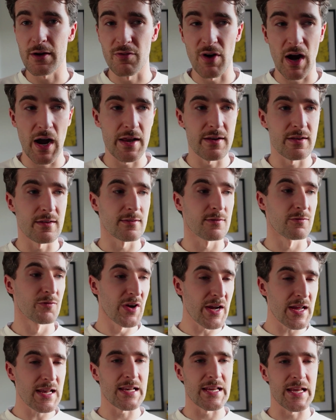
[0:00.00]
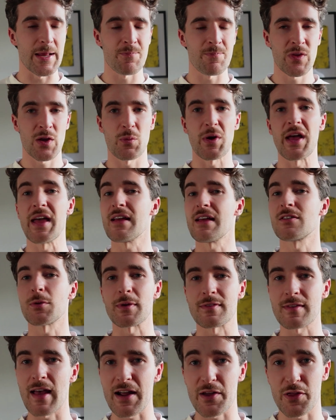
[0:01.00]
riders. Really, we're here to
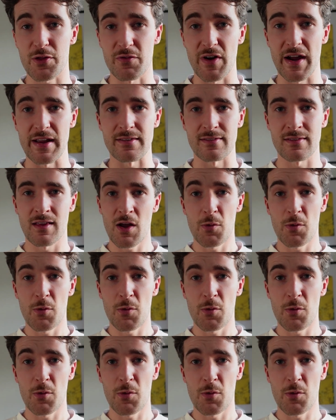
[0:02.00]
attack the race,